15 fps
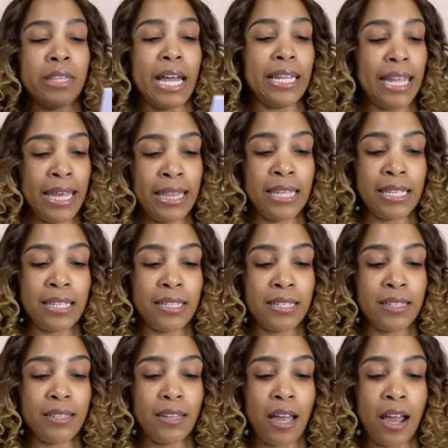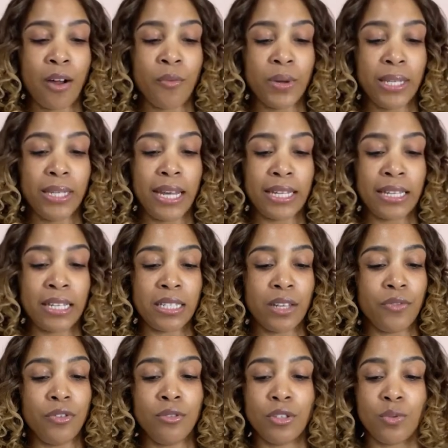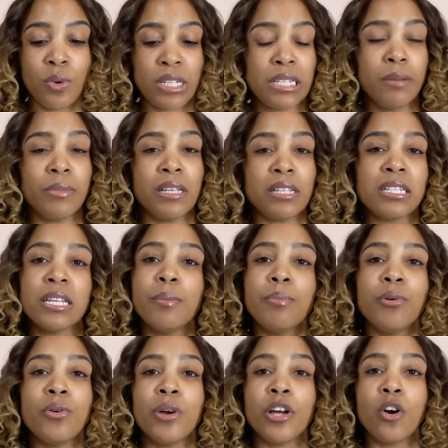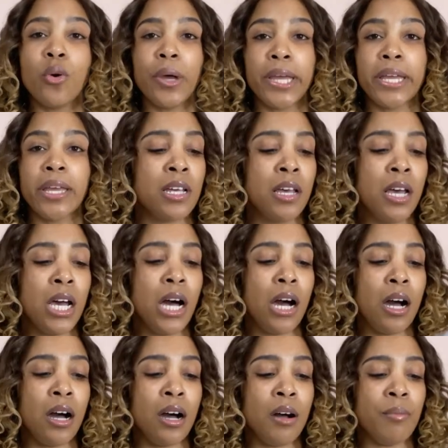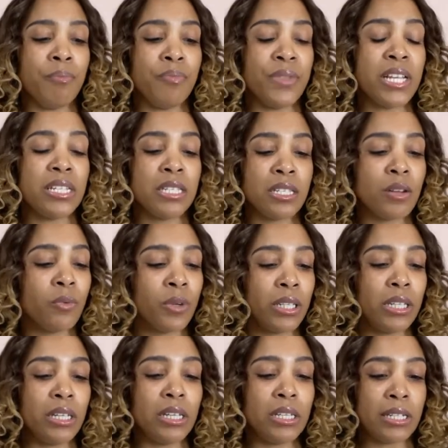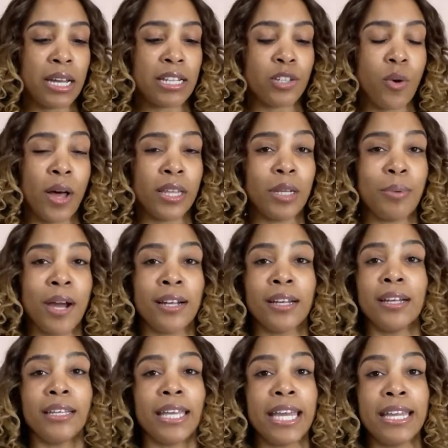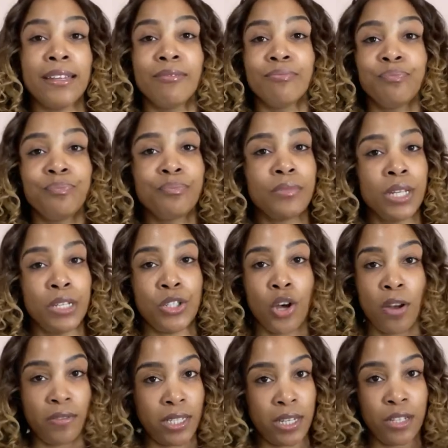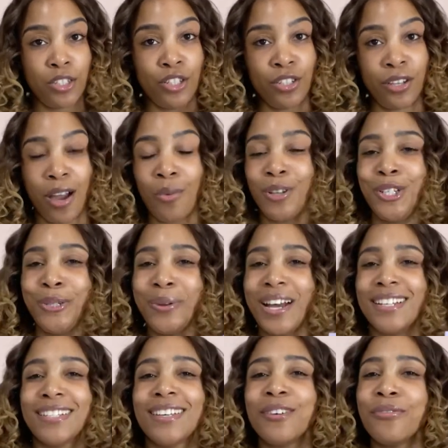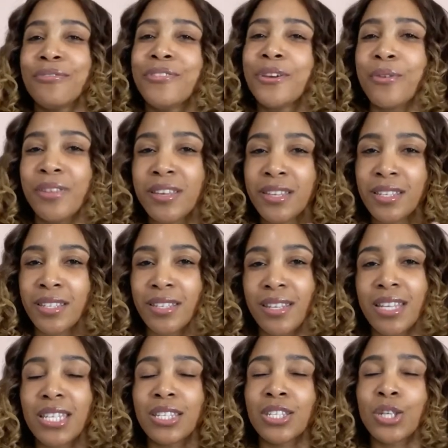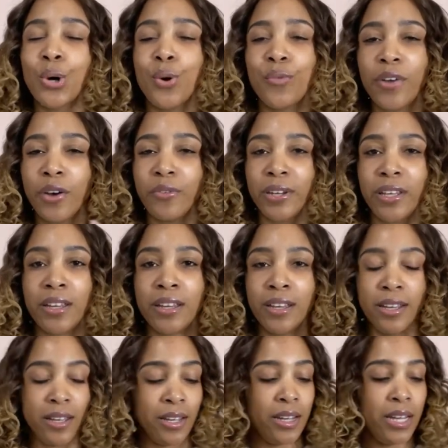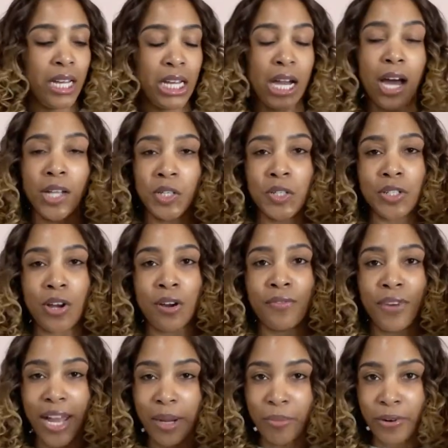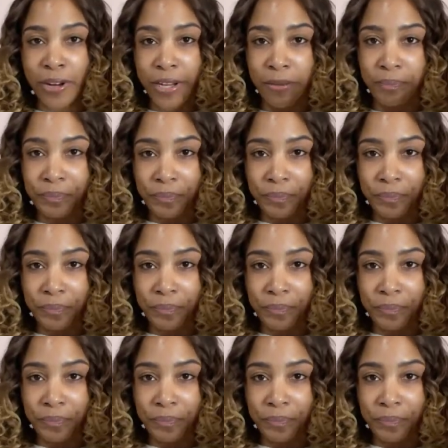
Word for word: I like this. I really like this. If you just want something simple and quick, um, this is a really nice quality product. Again, soft touch. I wish you guys could feel this. It's so velvety. Colors are vibrant.